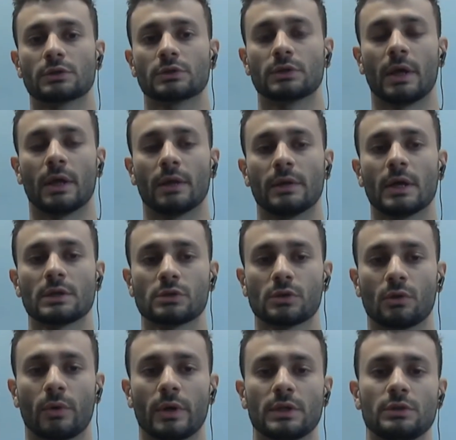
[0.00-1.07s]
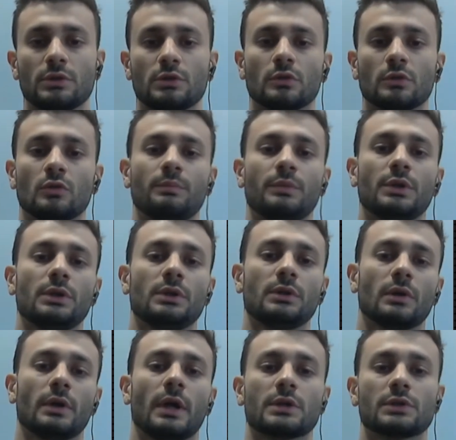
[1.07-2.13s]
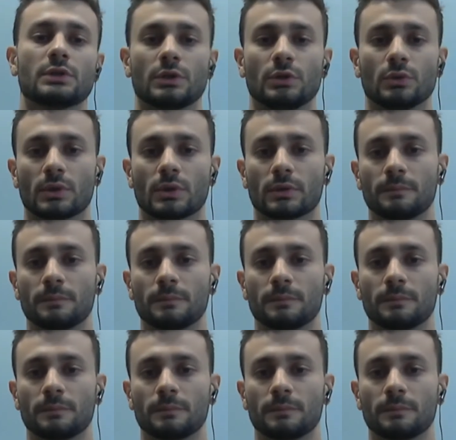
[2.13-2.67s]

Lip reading: and thus ready to be executed.